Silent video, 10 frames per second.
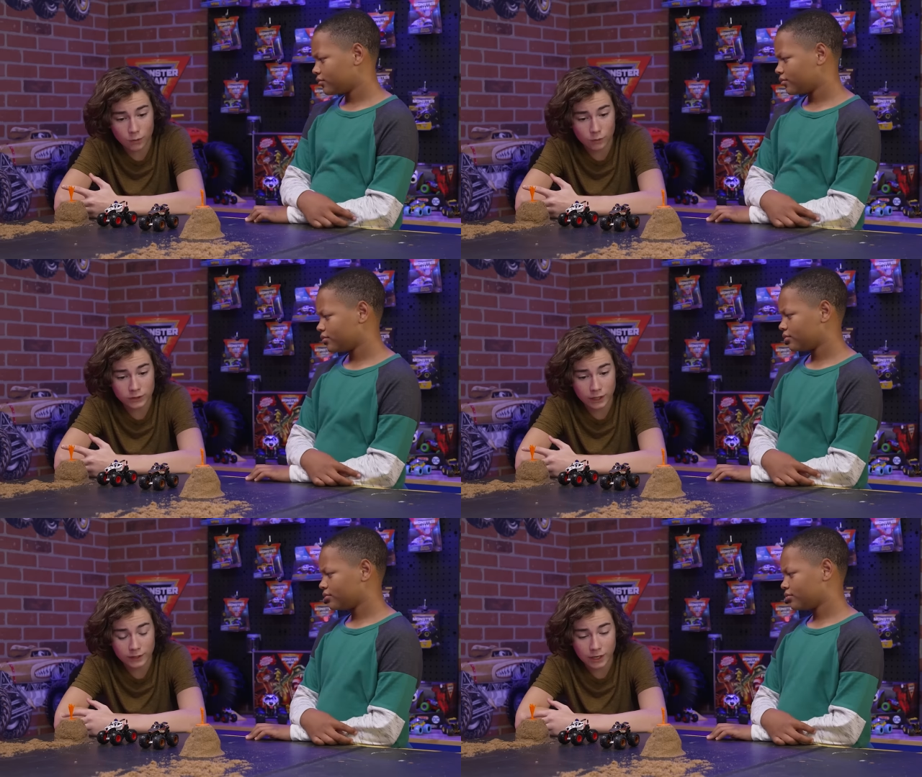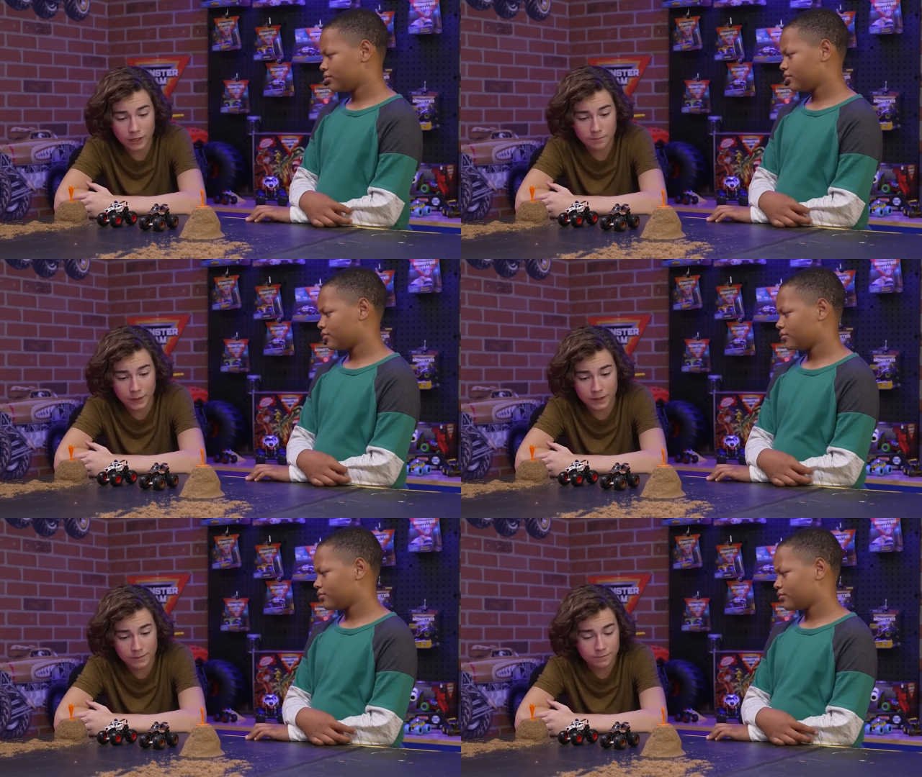Speaker 1: world out there,
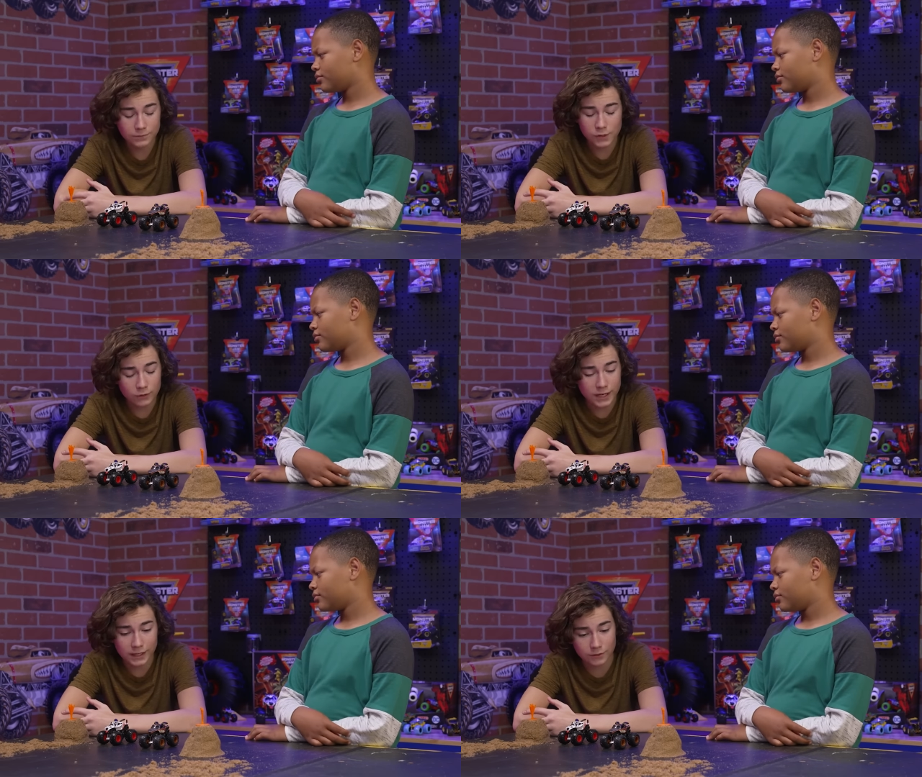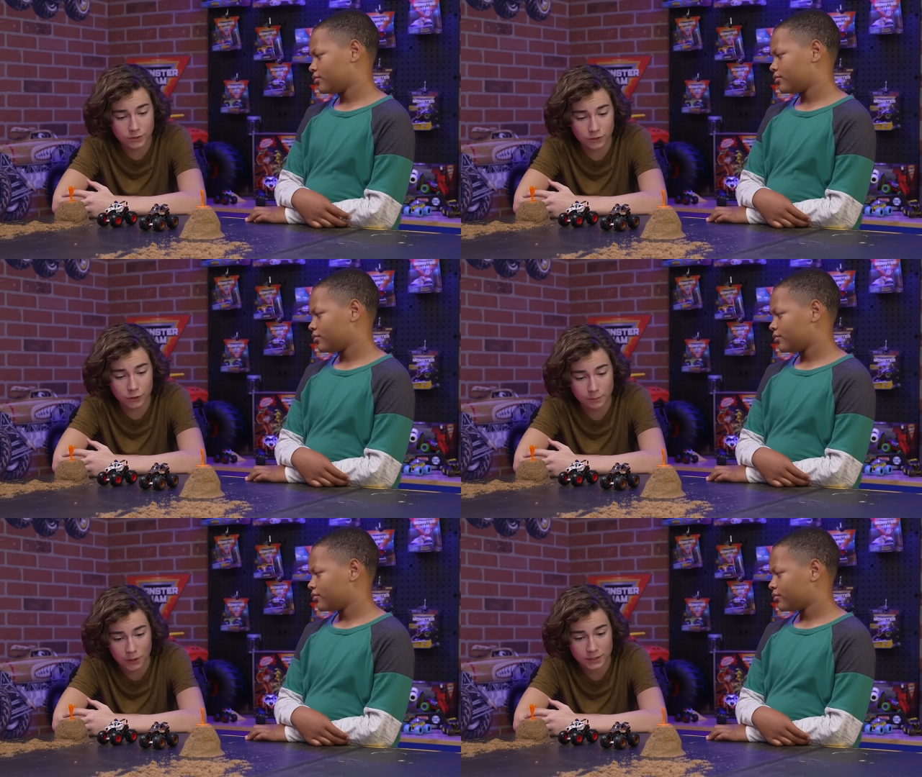but don't take the
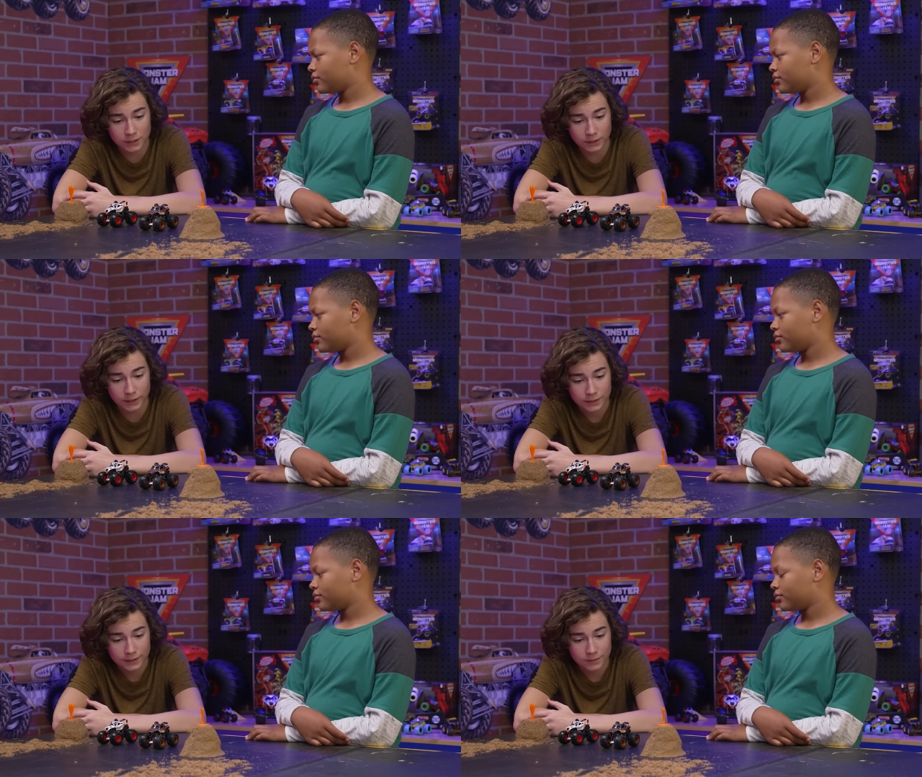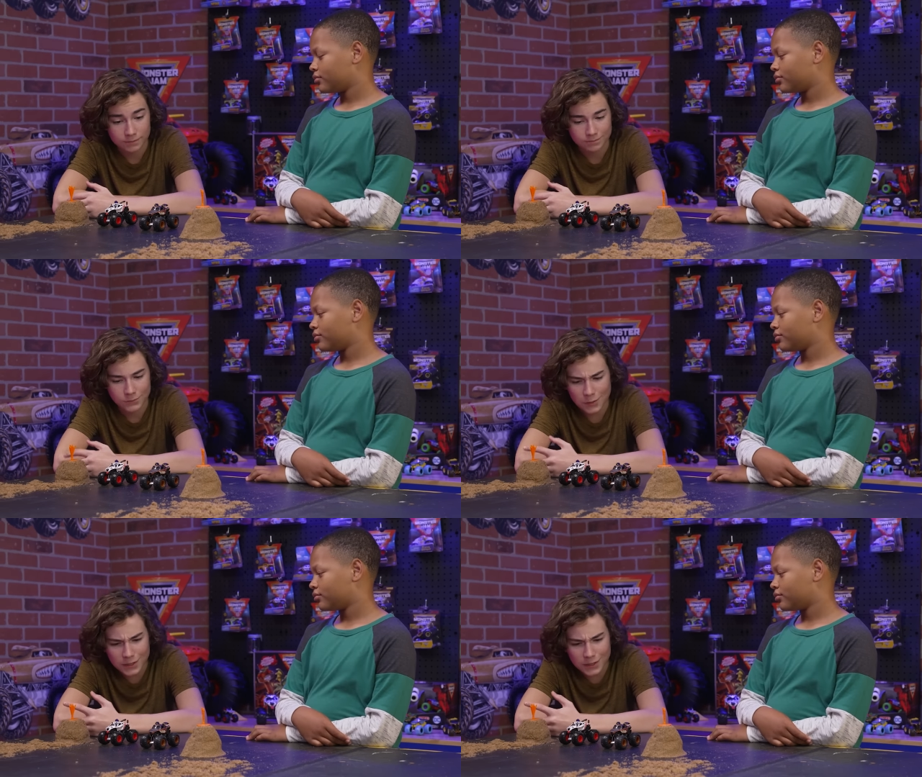results personally. You're